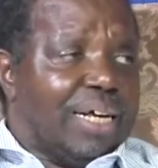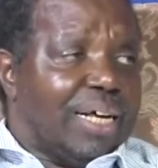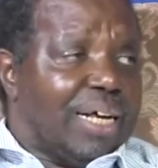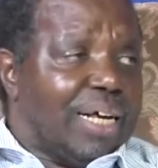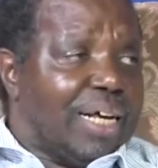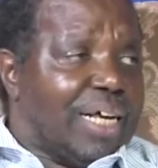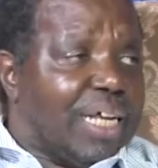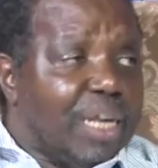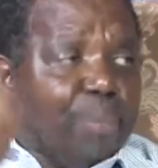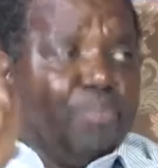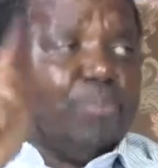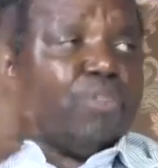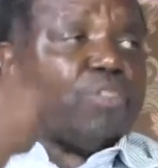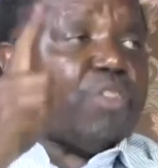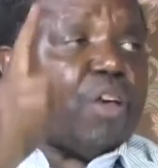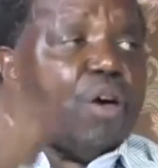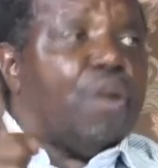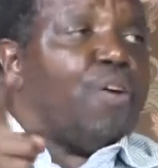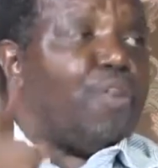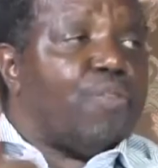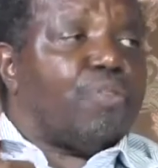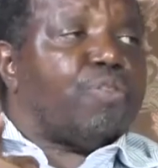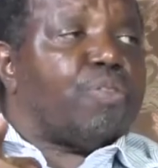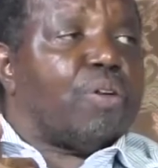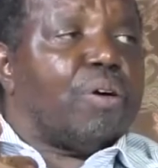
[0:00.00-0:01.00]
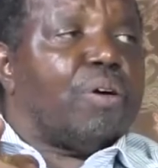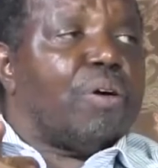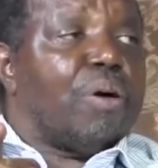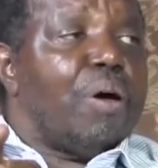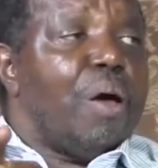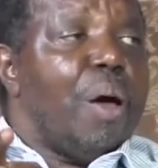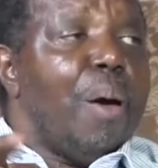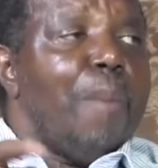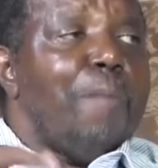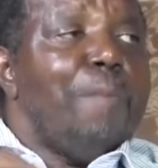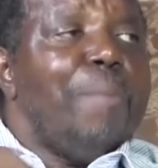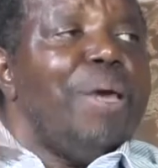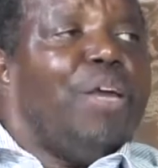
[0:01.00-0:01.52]
himself
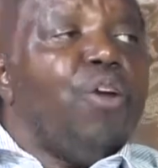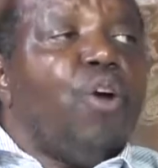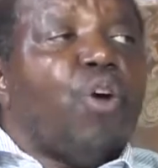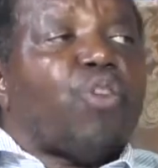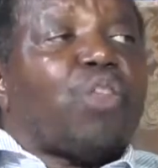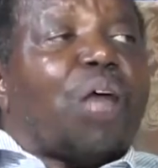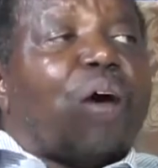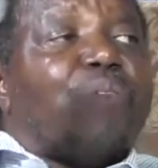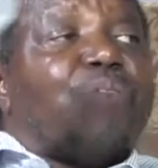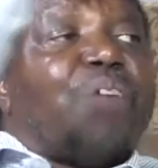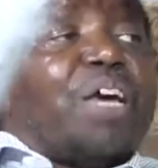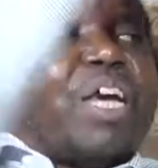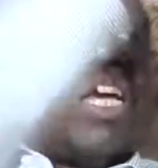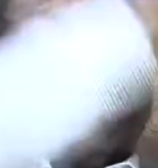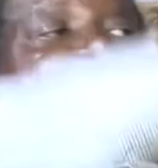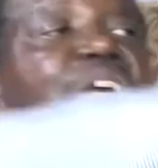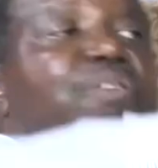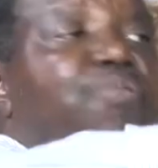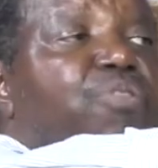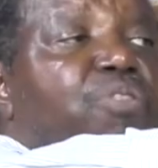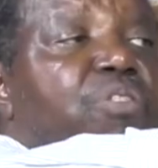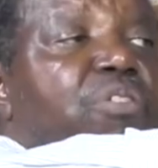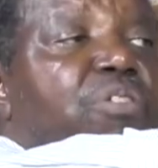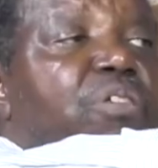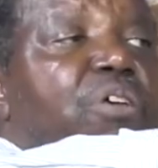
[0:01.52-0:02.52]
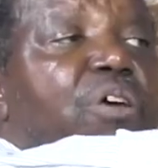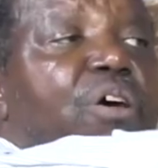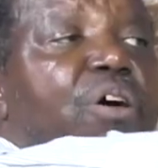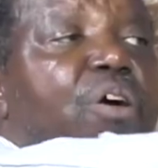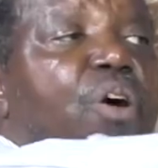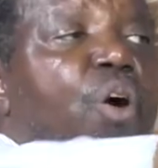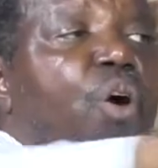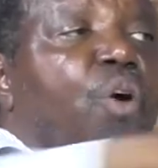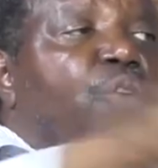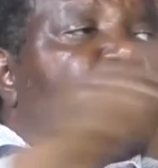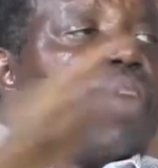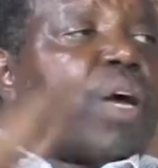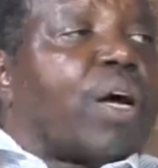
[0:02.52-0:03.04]
may not have the gift
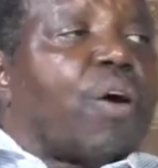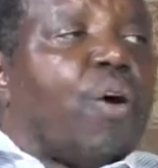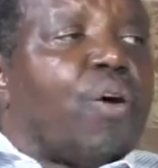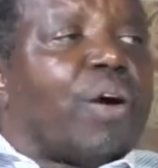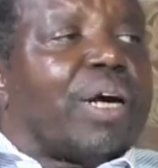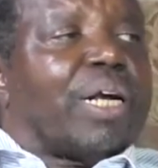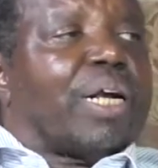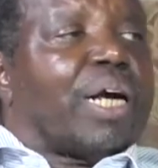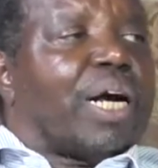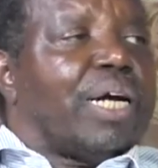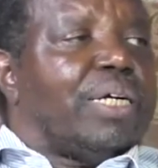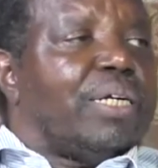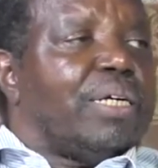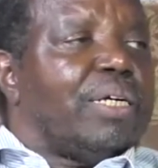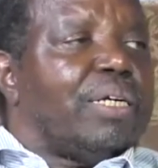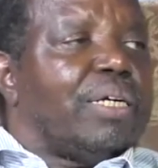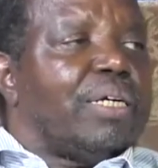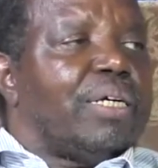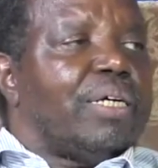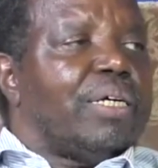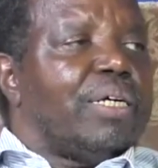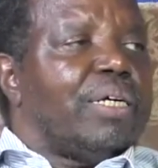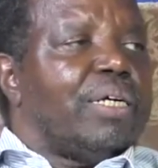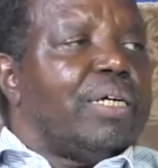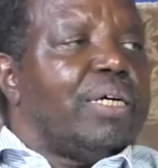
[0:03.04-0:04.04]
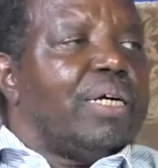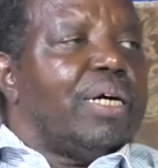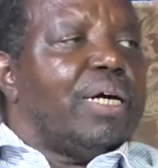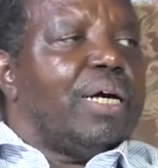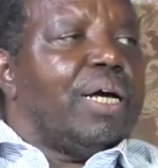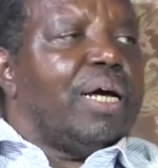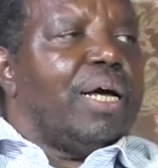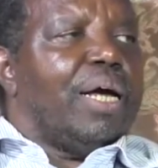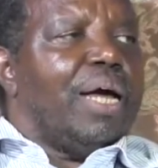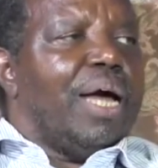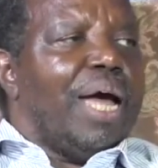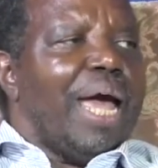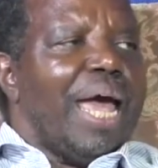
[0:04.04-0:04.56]
of the congregant.
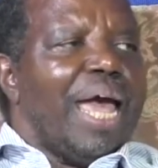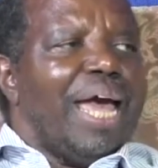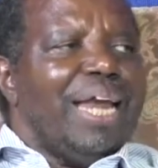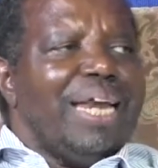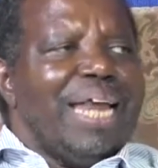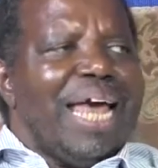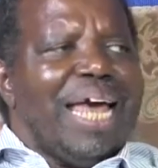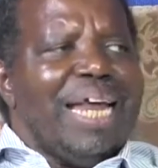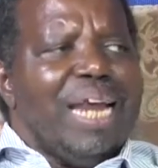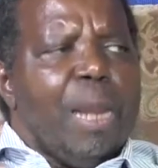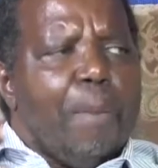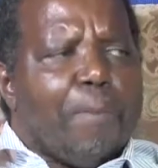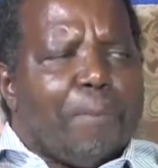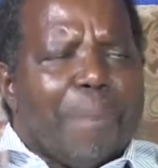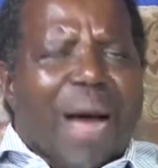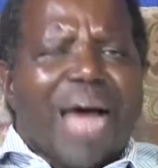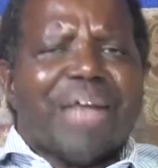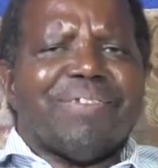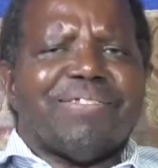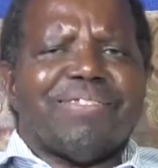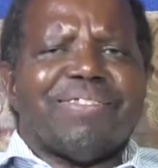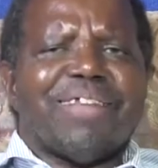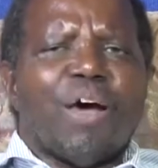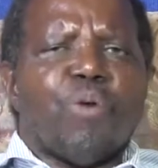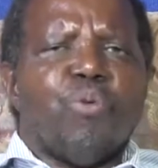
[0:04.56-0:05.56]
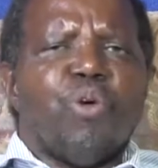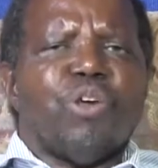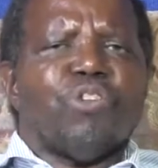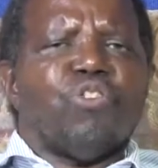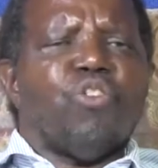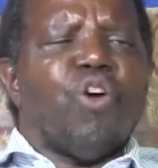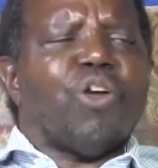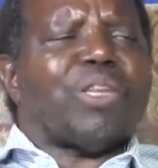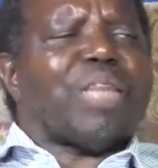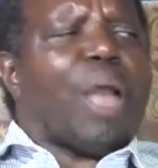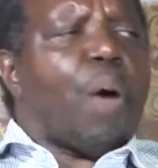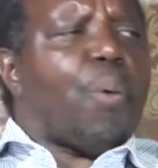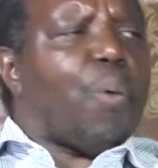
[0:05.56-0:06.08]
And any pastor who is
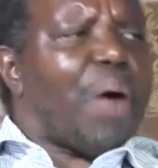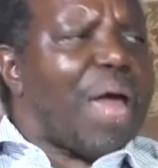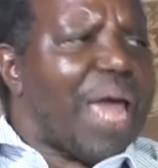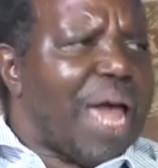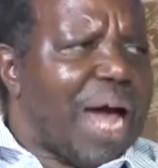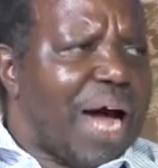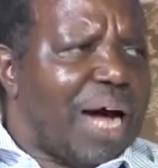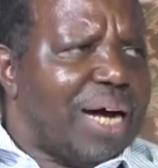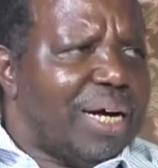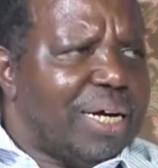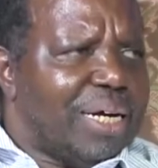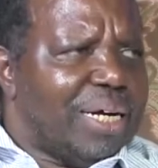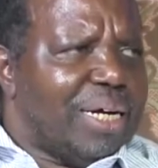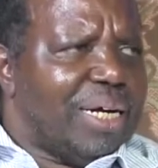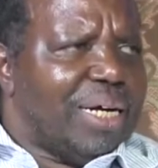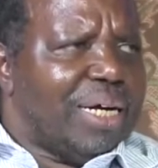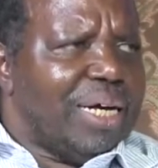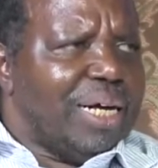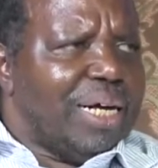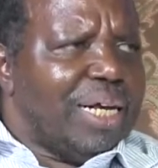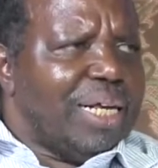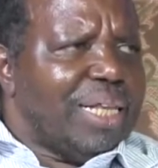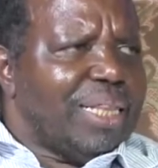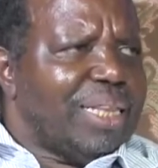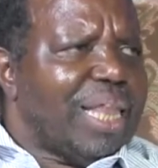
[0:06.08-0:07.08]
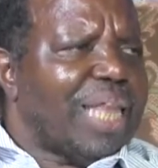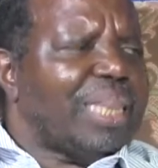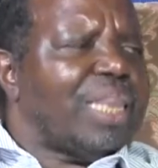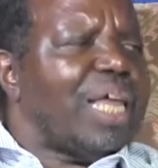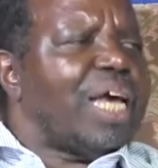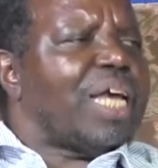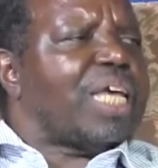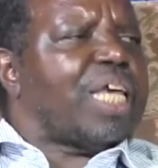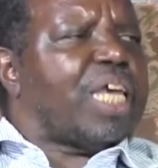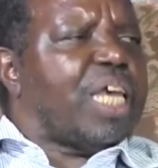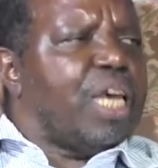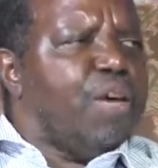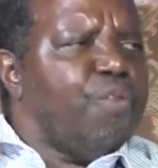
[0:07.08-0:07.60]
not aware that the
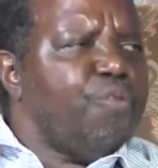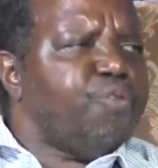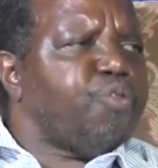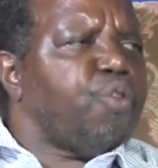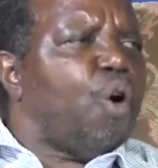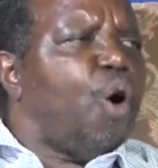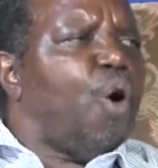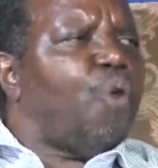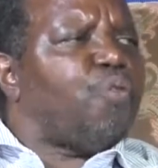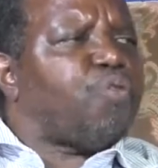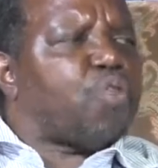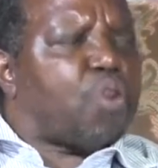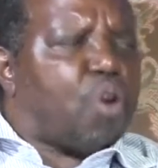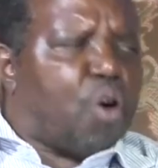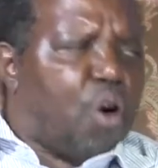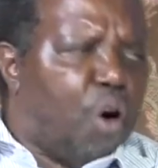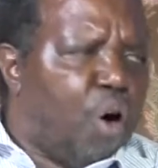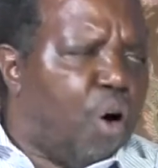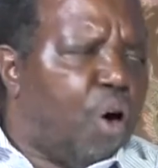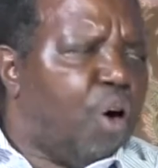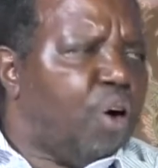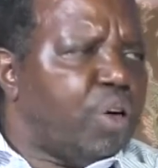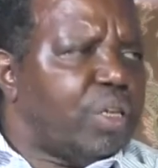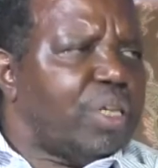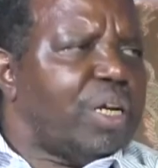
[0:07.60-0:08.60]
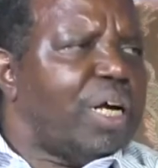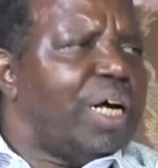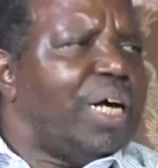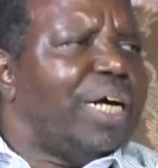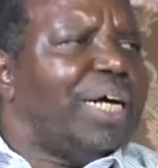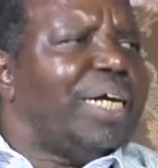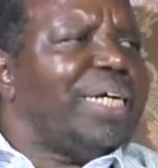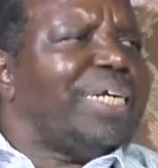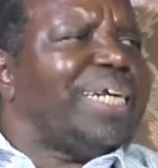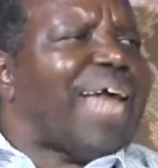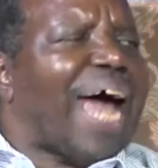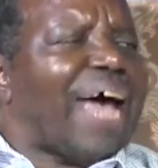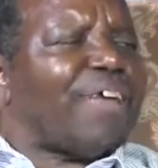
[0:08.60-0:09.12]
gift of God
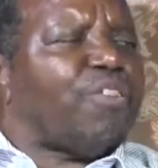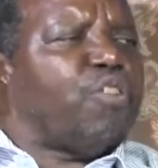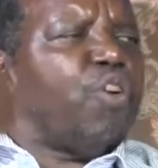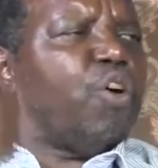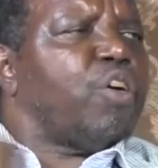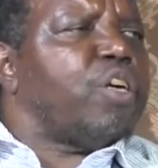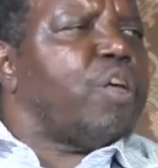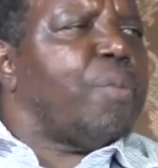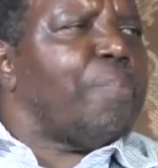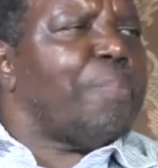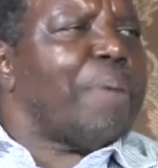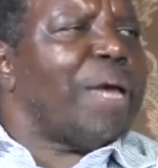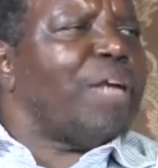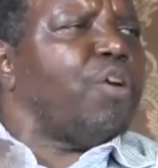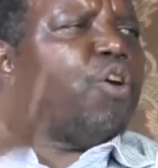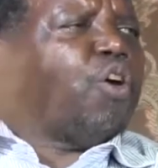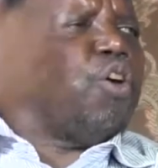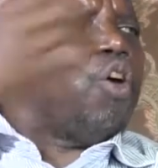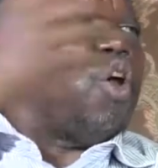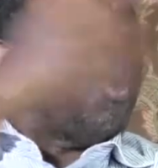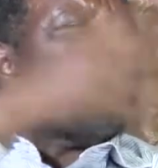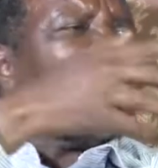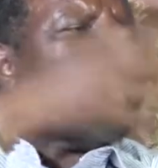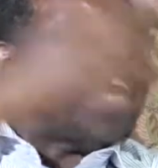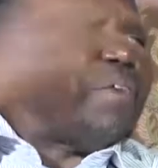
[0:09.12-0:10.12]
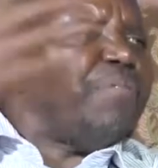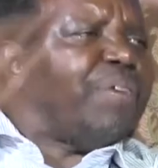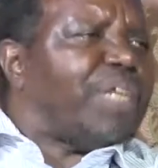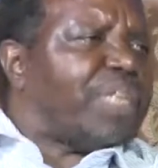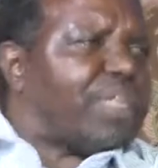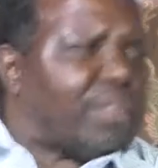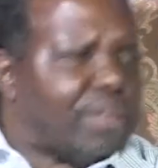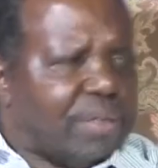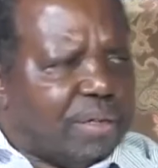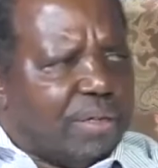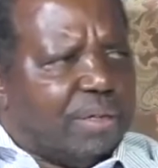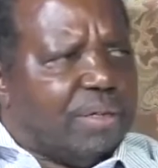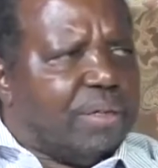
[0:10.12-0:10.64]
does not depend on
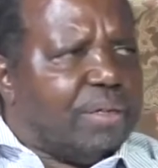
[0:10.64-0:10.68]
longevity,